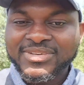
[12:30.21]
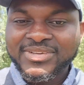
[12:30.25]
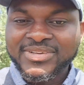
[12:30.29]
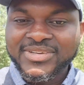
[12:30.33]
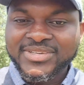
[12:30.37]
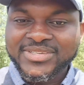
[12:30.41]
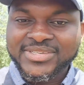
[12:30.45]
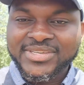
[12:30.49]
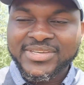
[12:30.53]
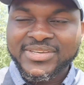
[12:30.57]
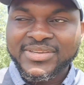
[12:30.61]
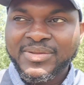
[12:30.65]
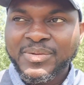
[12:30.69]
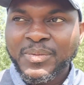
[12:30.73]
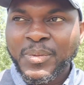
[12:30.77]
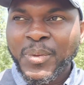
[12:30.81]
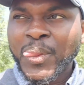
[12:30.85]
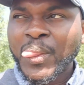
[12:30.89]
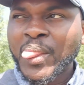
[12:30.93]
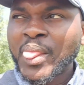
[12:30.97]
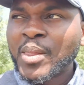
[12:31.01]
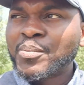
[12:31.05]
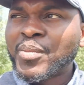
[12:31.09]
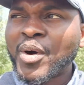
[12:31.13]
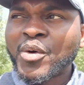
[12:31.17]
You see,
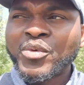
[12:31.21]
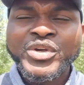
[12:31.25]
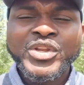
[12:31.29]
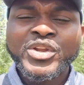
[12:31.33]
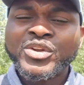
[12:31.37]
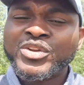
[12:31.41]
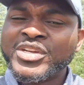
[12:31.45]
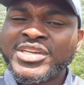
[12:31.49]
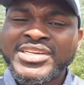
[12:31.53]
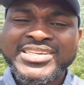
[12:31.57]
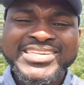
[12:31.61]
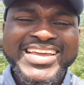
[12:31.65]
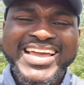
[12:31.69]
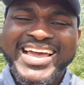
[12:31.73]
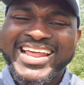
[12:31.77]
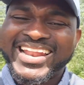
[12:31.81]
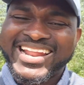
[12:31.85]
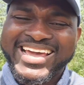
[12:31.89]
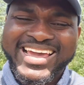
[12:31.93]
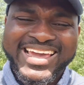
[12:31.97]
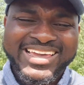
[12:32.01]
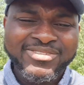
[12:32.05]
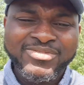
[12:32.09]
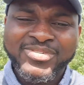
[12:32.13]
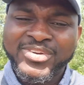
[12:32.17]
but we don't need their
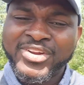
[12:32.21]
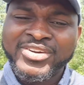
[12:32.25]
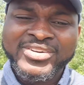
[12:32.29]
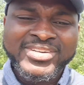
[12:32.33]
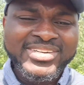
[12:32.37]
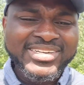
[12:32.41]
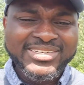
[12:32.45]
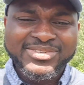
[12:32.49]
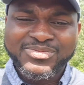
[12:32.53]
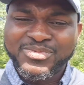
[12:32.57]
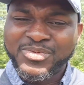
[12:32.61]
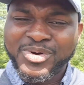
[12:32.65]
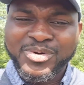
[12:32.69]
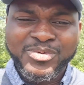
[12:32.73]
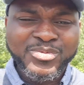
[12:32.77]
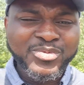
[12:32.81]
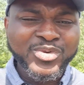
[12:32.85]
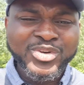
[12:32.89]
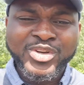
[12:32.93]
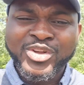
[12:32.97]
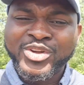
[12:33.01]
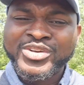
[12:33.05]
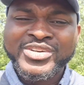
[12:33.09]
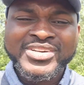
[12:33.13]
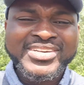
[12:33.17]
like, we don't
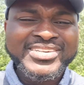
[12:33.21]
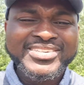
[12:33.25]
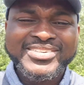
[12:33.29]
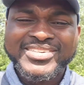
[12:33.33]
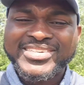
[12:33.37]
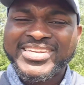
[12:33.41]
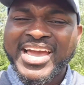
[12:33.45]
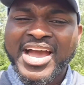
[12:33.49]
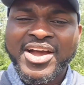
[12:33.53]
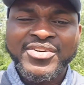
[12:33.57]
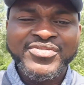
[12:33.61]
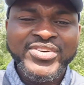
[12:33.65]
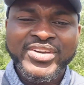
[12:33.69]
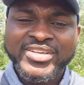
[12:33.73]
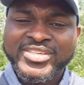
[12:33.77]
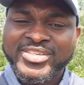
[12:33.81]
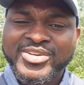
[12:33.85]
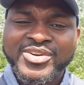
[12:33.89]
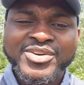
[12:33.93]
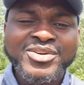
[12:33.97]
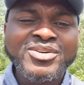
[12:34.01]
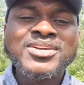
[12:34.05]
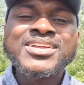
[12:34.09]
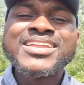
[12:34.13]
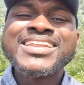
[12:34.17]
need their
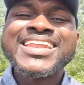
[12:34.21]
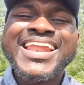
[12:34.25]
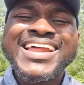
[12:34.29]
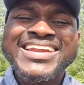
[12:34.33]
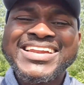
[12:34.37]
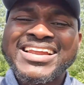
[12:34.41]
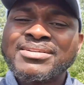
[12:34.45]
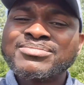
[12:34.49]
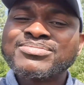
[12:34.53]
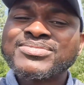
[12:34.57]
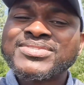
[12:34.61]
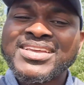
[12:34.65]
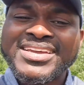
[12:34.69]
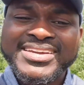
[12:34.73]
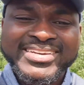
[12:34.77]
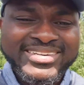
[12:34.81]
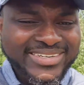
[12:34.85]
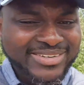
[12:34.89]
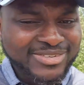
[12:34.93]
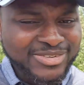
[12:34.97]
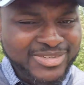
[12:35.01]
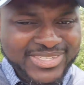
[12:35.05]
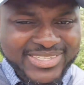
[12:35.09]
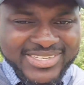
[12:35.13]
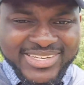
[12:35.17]
affection. Let them take
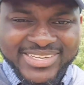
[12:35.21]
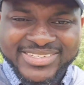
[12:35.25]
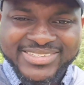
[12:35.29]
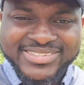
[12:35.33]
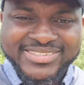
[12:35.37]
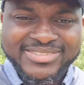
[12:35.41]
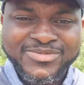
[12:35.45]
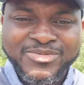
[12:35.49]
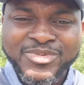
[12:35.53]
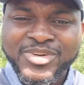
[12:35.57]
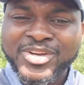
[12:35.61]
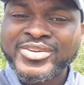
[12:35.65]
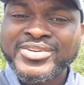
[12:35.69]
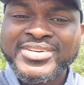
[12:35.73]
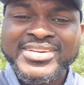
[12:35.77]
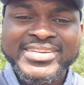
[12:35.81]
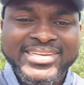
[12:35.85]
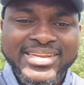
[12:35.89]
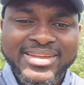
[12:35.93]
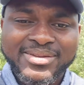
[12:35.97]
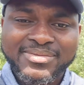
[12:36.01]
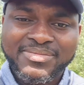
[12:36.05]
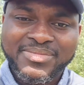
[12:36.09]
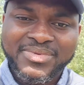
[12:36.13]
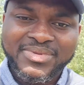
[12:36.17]
those things. We don't need
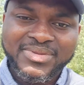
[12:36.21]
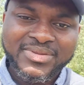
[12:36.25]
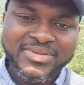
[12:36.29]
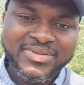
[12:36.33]
them.